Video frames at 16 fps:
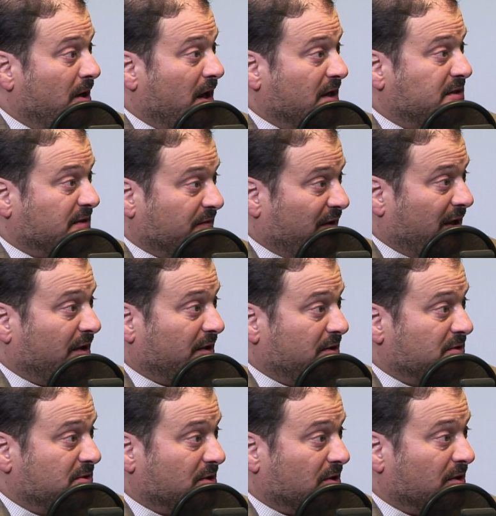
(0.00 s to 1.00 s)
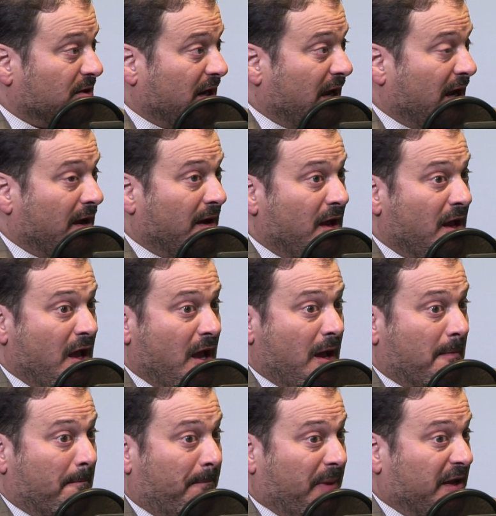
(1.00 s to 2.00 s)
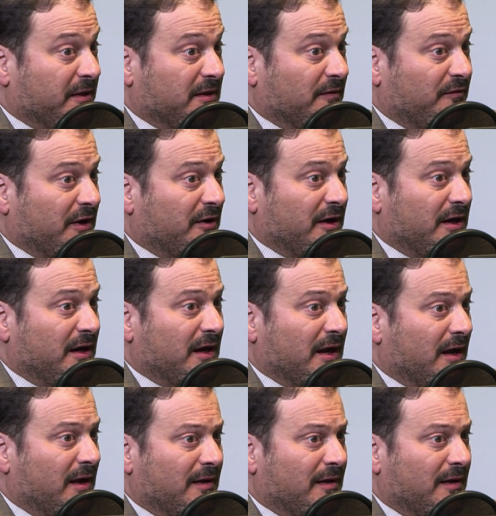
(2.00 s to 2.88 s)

It's a valid concern. But the very